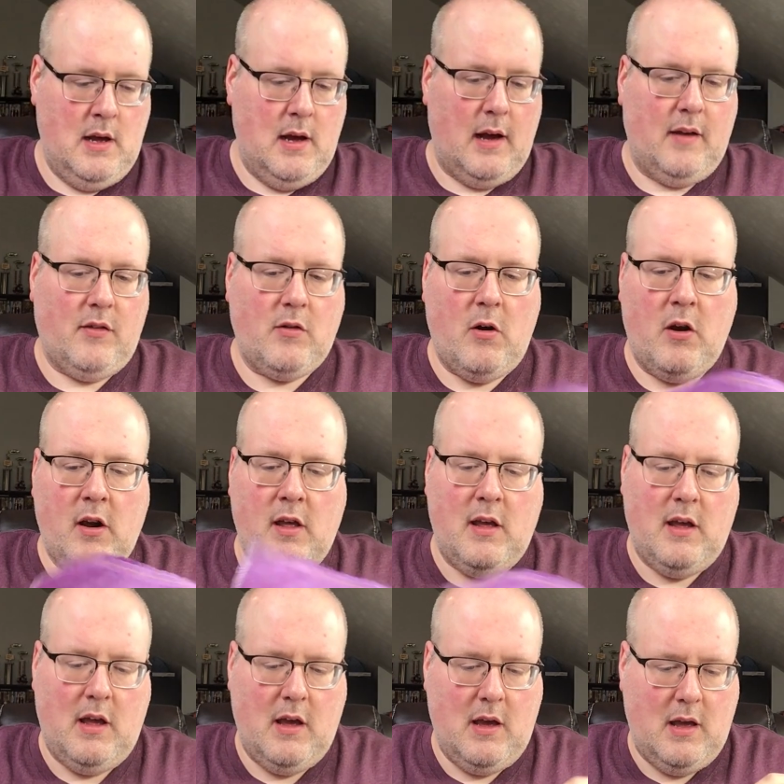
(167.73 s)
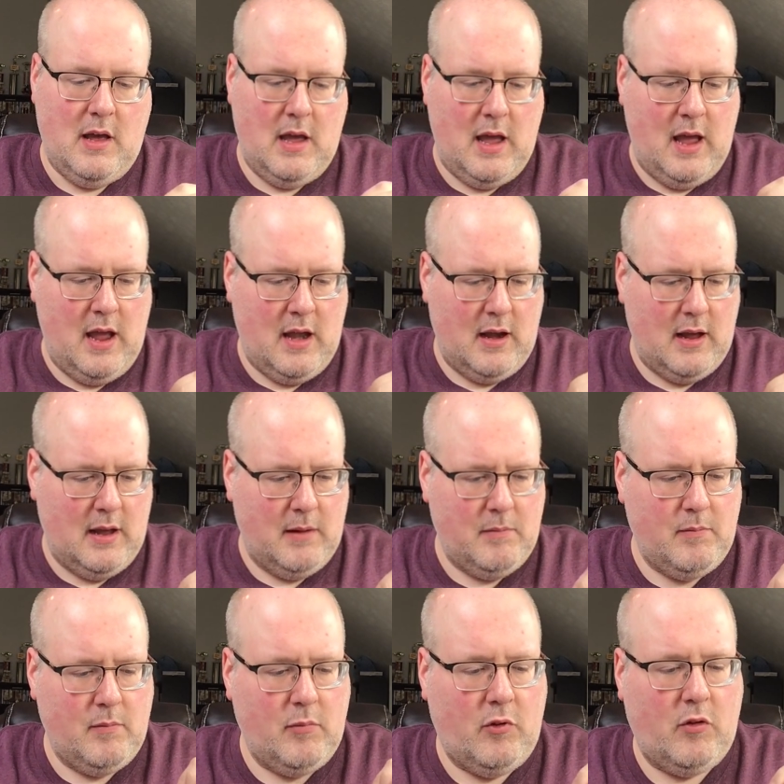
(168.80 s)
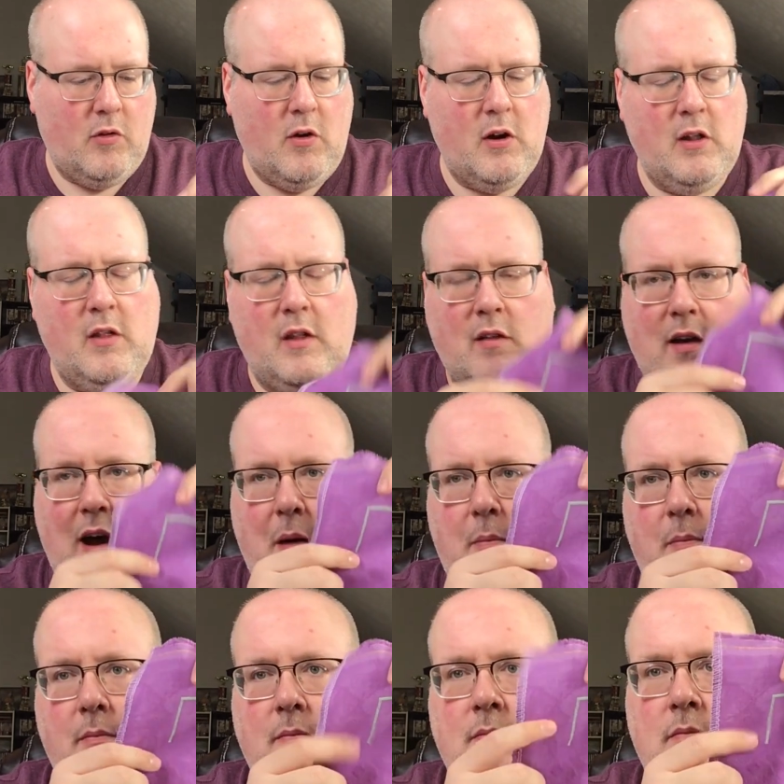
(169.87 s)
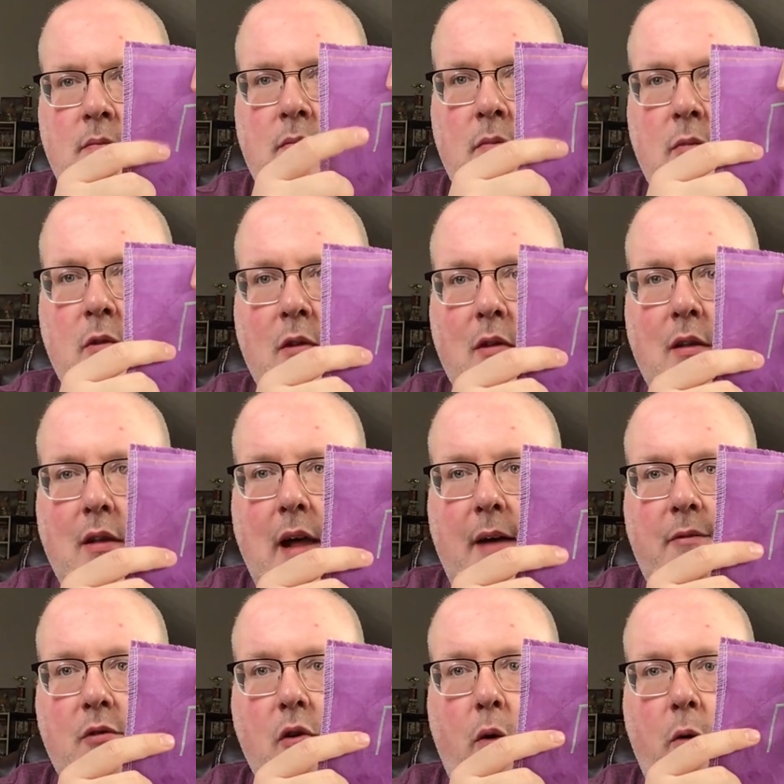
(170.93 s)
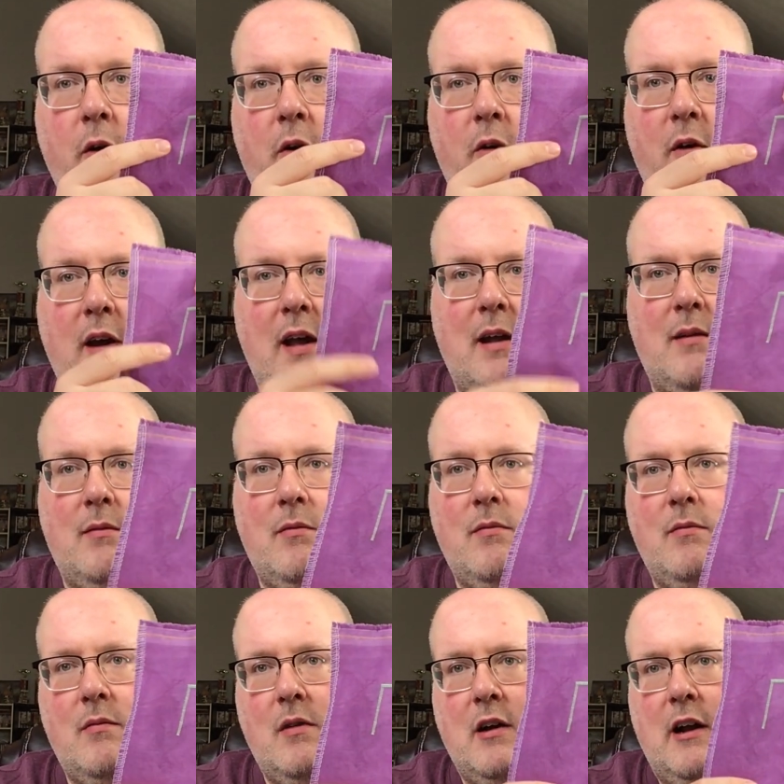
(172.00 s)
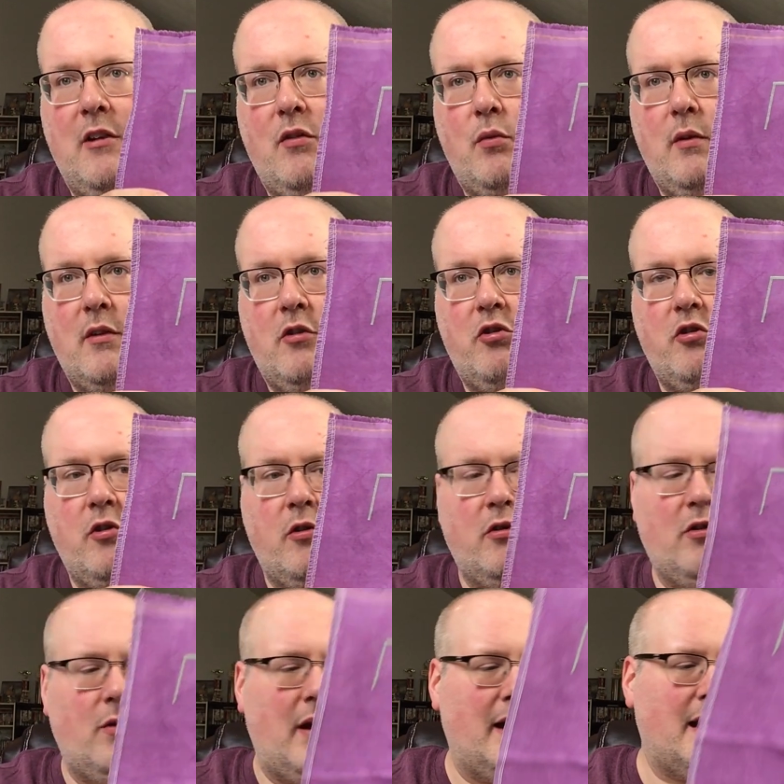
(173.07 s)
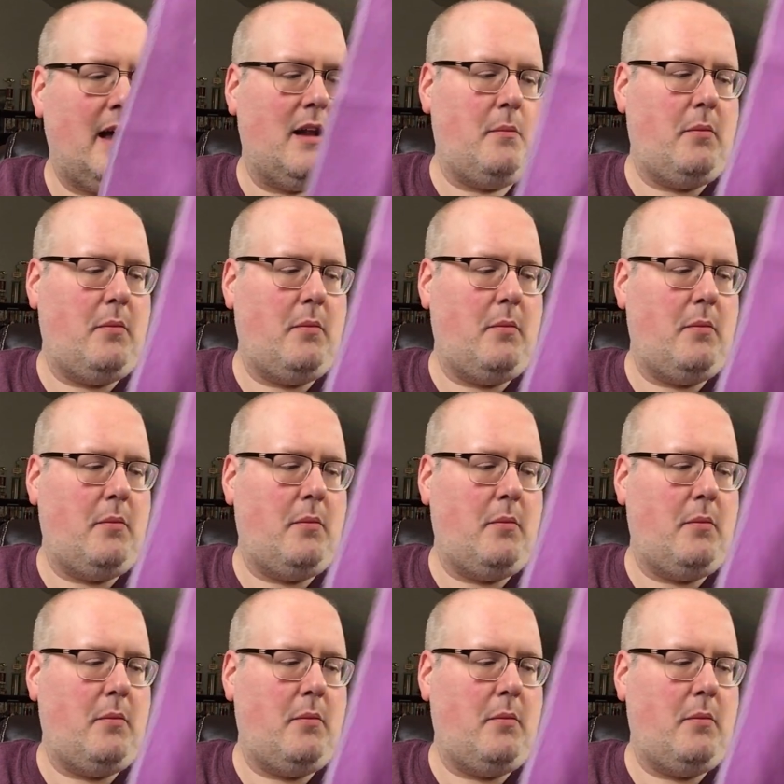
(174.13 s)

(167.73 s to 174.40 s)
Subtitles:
I started it, and I started in the top left corner, and I just wasn't sure, so I kind of